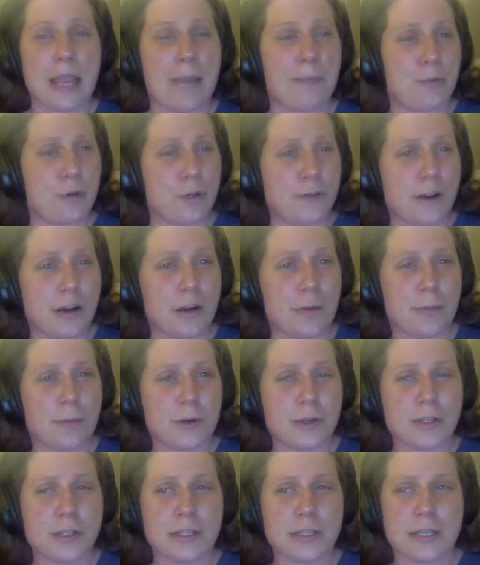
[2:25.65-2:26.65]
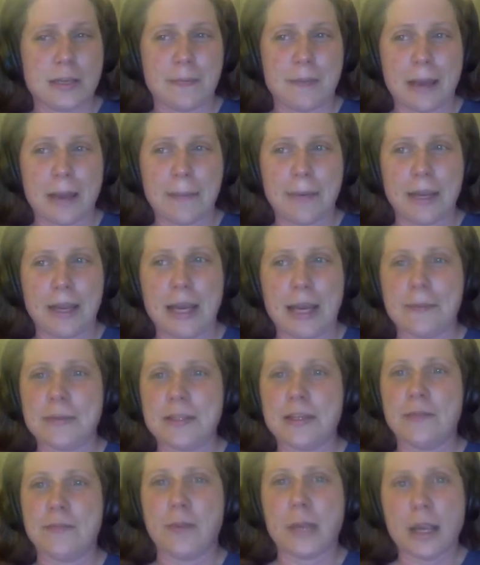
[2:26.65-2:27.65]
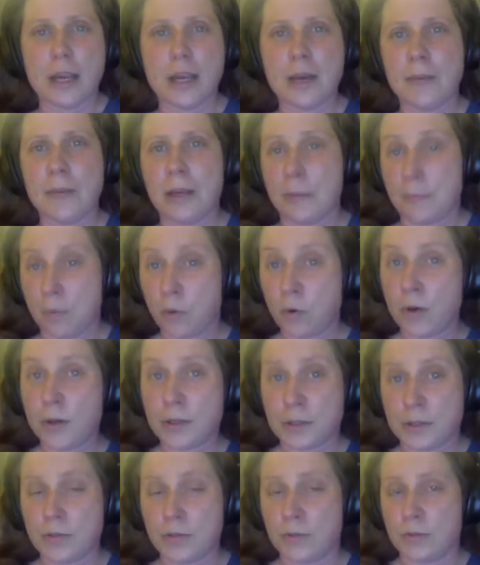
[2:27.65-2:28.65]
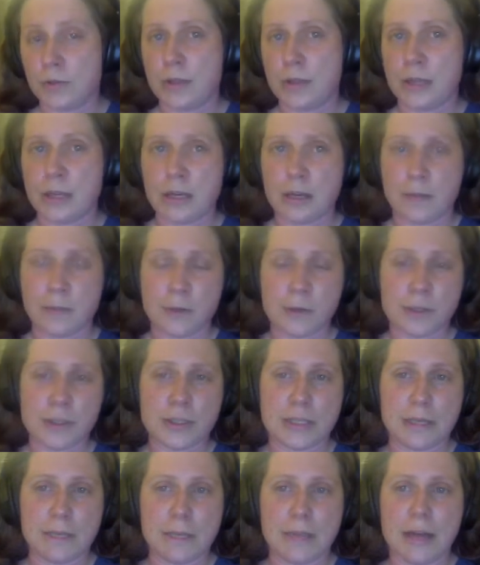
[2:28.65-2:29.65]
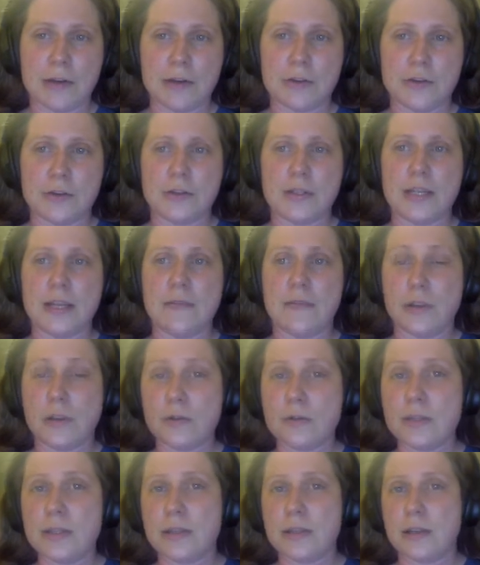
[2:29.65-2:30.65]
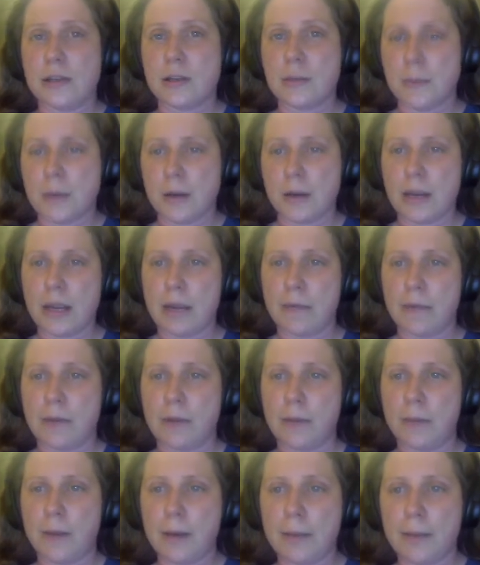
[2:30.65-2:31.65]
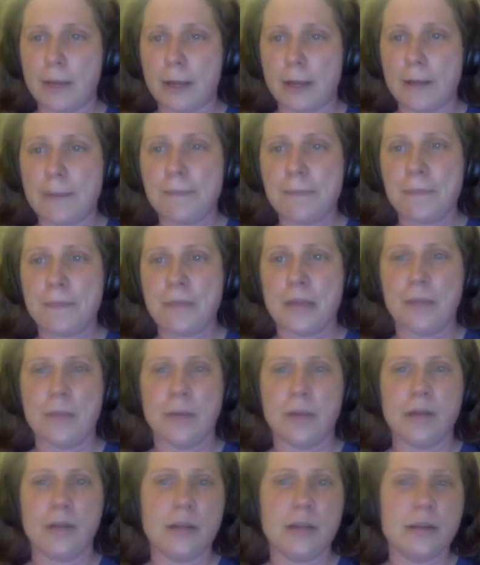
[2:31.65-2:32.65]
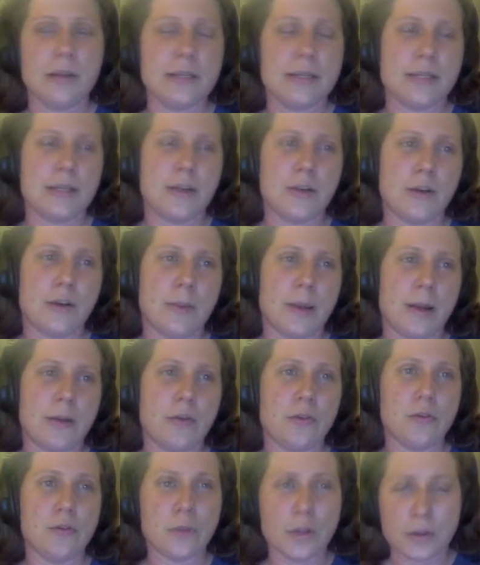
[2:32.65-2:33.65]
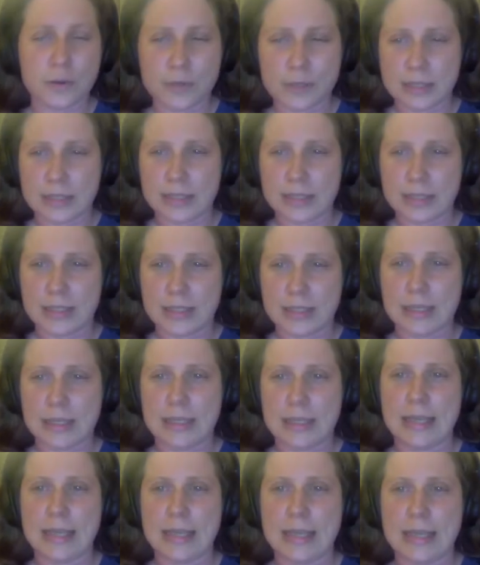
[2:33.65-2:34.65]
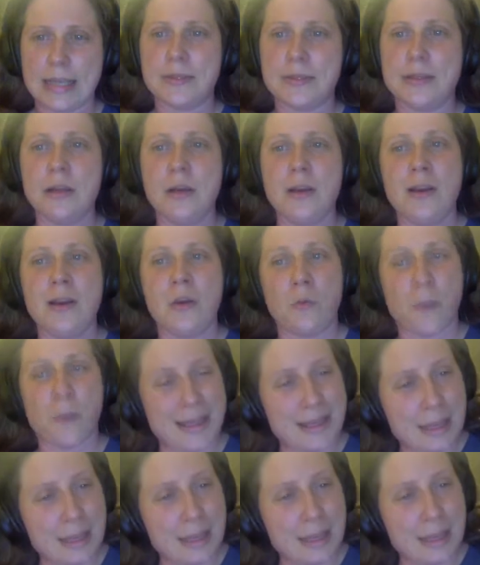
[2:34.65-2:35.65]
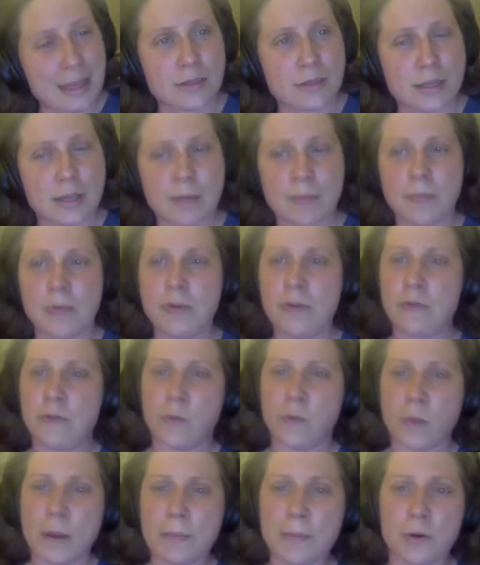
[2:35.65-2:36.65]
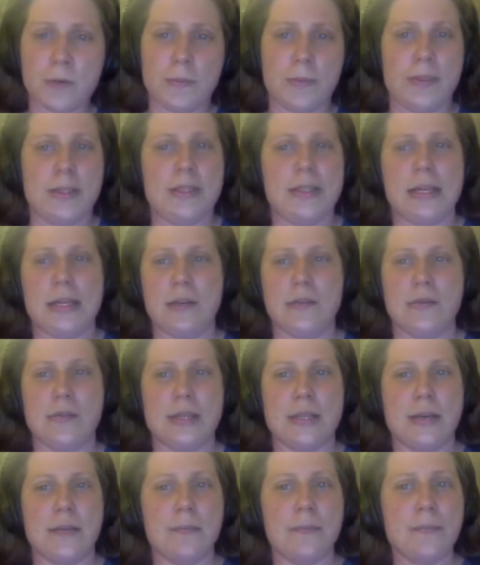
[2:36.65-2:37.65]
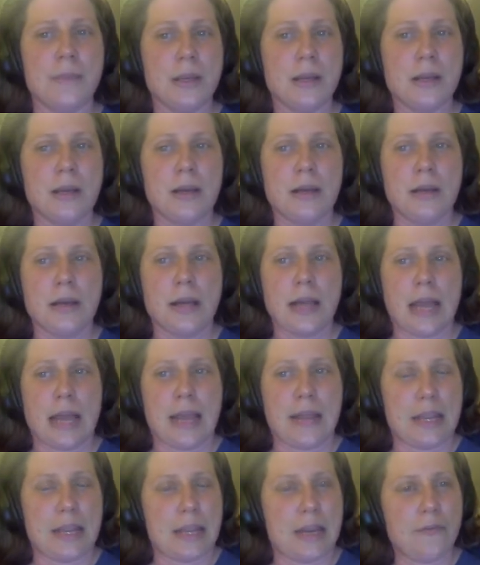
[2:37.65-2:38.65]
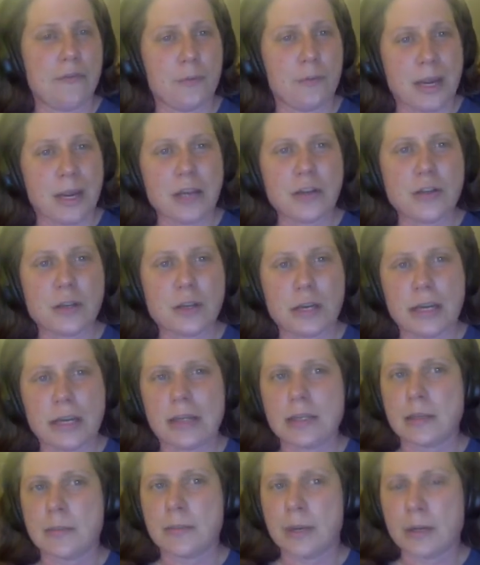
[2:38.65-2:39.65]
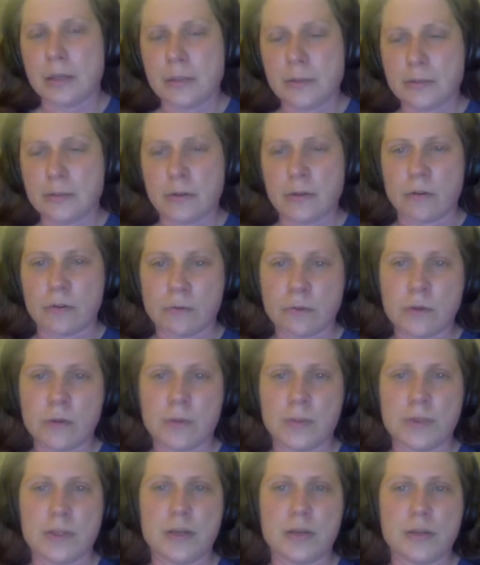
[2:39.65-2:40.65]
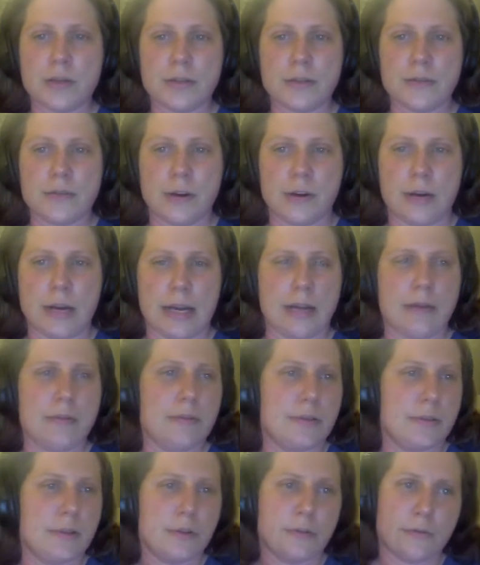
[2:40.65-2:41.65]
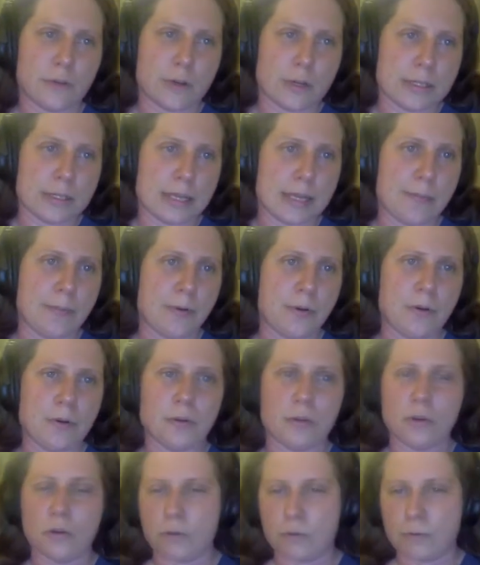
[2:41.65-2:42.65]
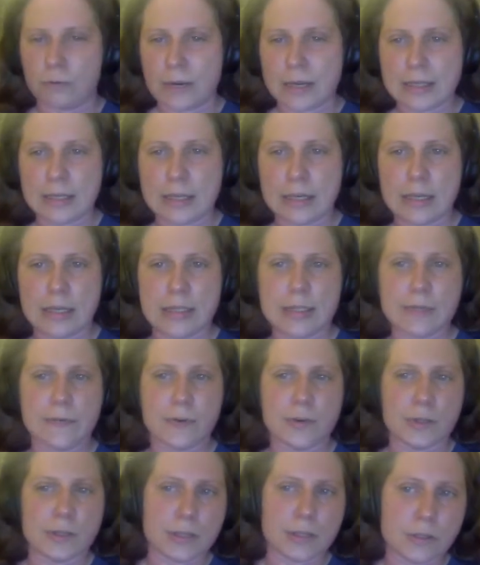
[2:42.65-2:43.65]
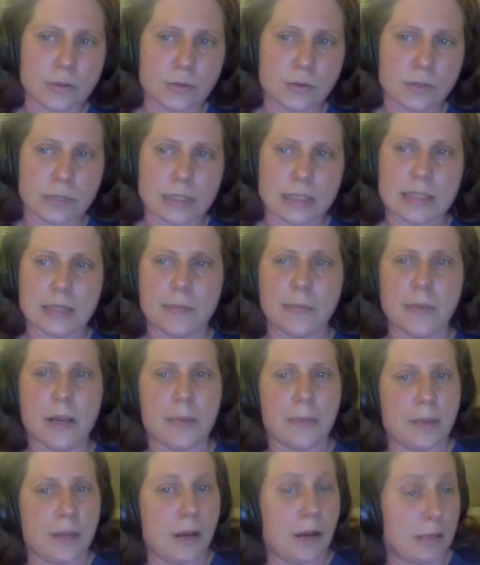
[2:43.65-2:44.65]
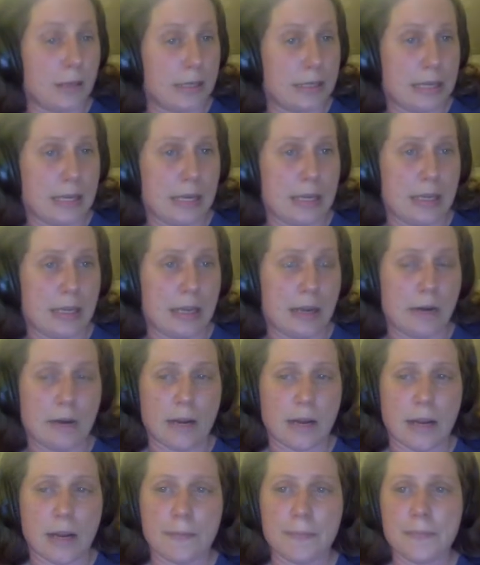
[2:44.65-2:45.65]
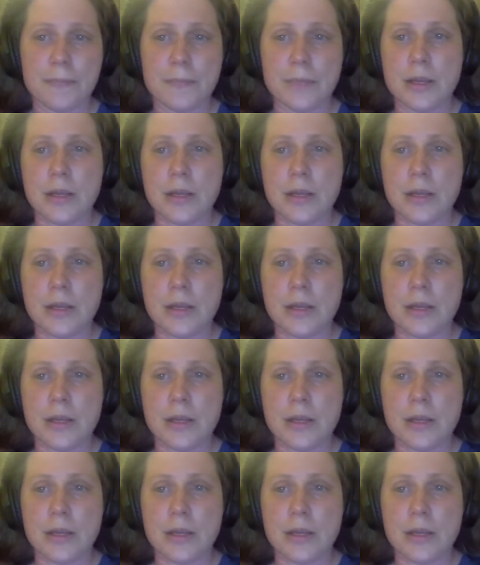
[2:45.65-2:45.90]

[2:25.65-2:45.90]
And bushfire emergency mapping apps have become an important tool that emergency managers have used to communicate with the public. But little is known about who uses these apps, when they use them, for what purpose they use them. And the information needs among different groups also vary. So for example, local residents versus tourists that might be holidaying in the area.